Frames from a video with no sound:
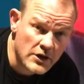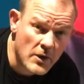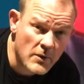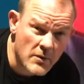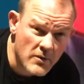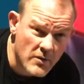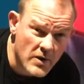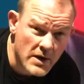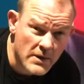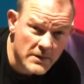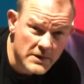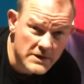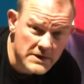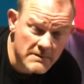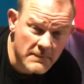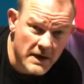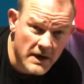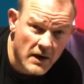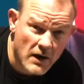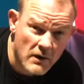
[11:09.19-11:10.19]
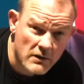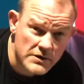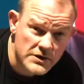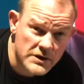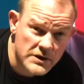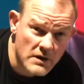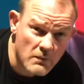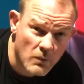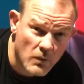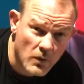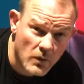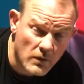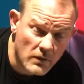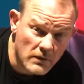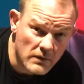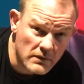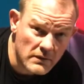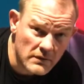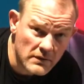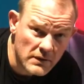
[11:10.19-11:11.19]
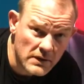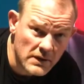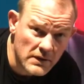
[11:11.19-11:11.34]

Nobody really wants to make holes in their wall,